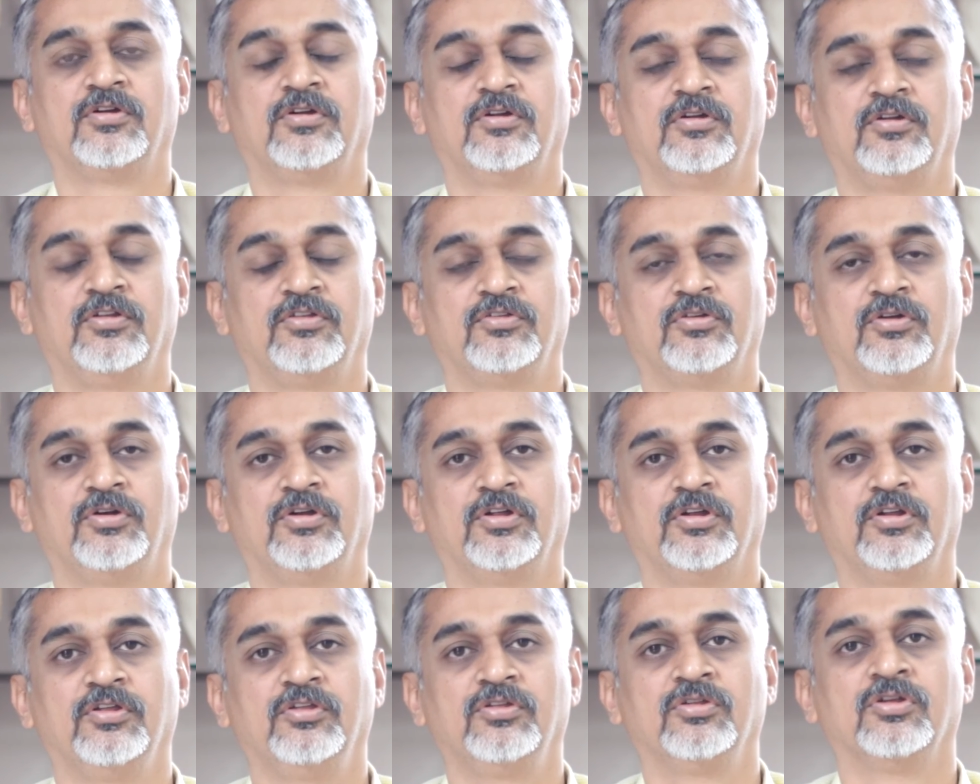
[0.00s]

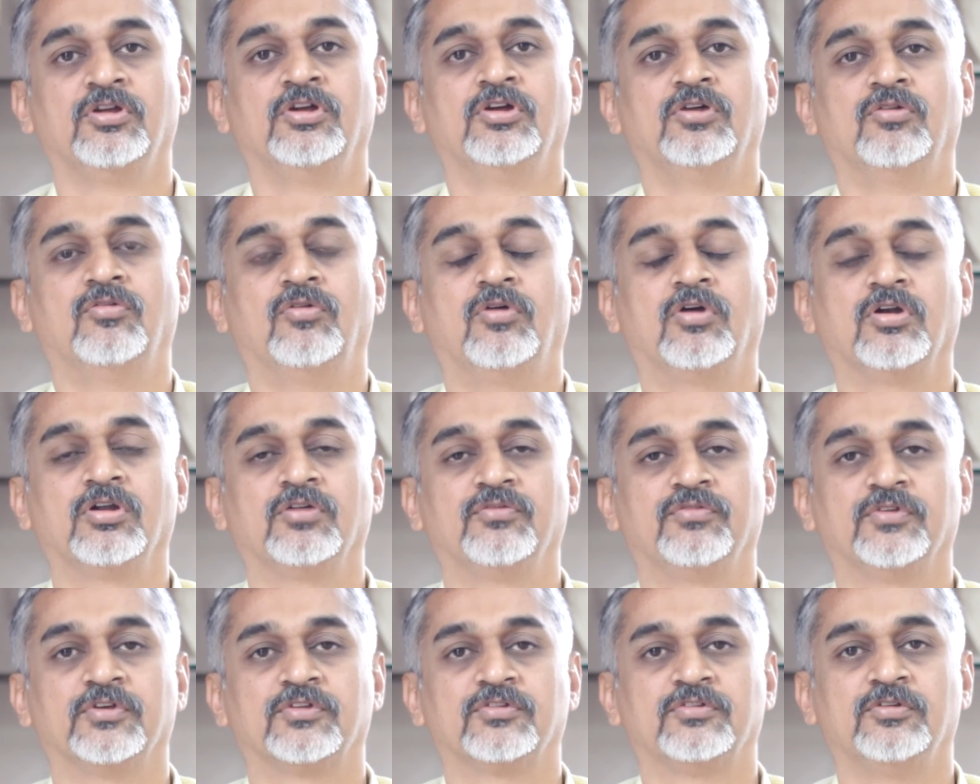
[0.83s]
disorder is what
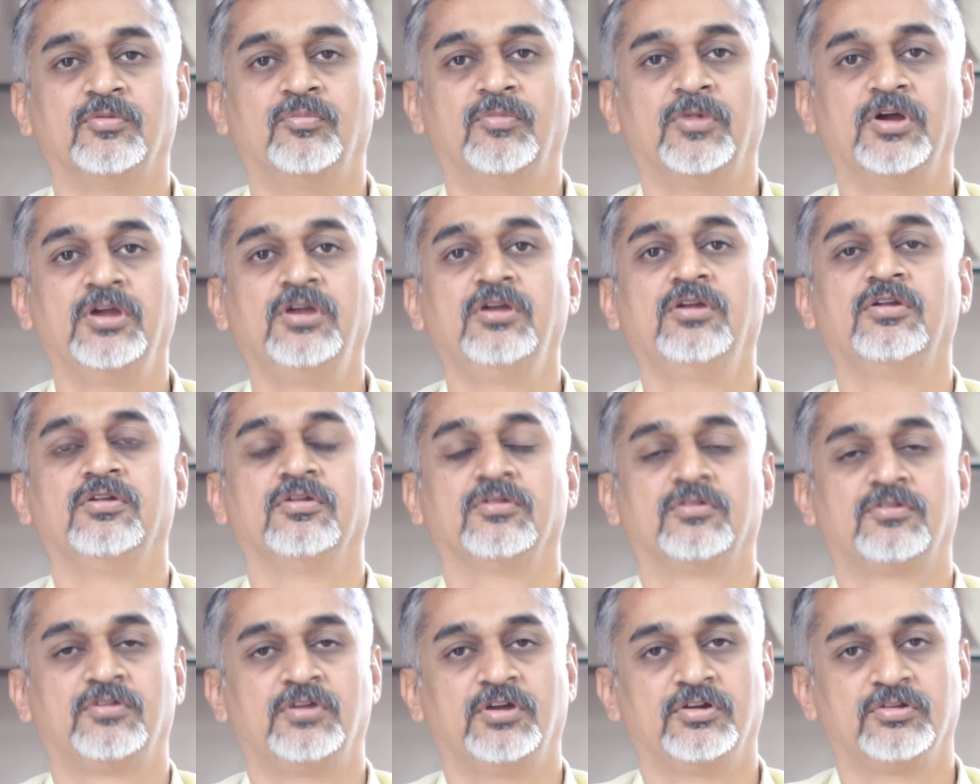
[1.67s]
affects the mind
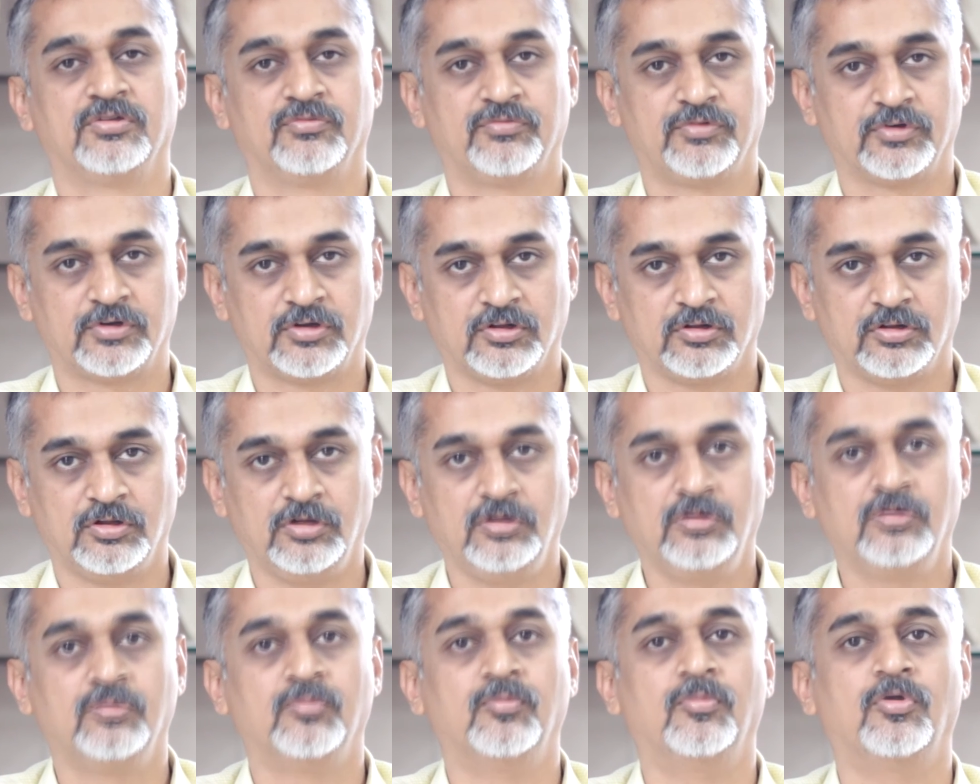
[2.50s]
starts affecting the
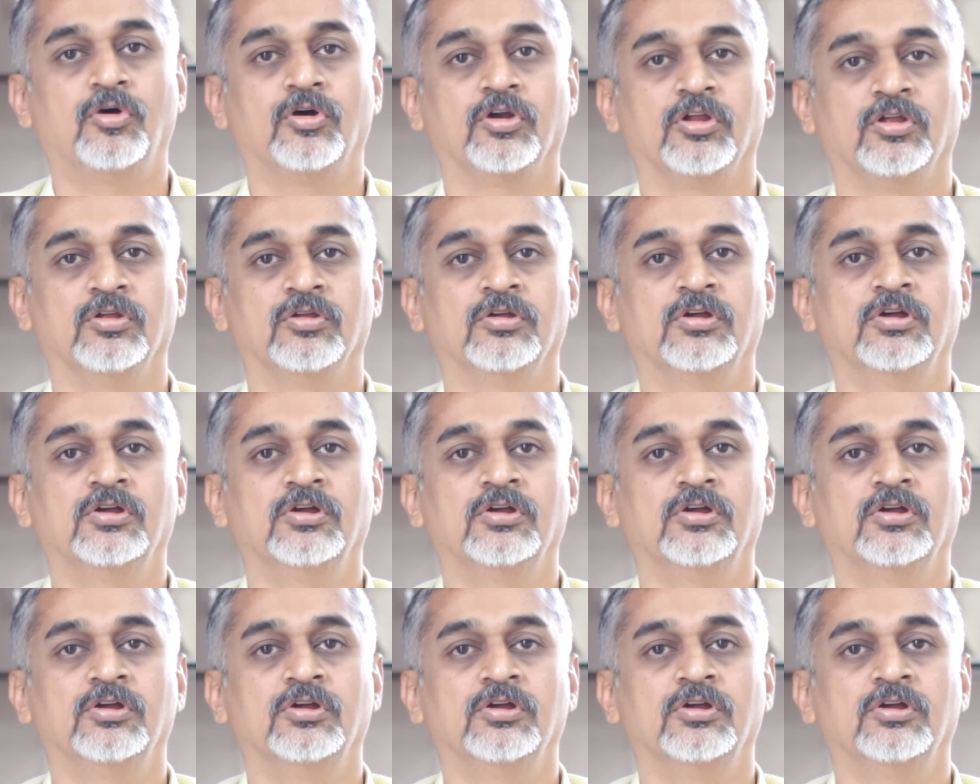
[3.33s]
body.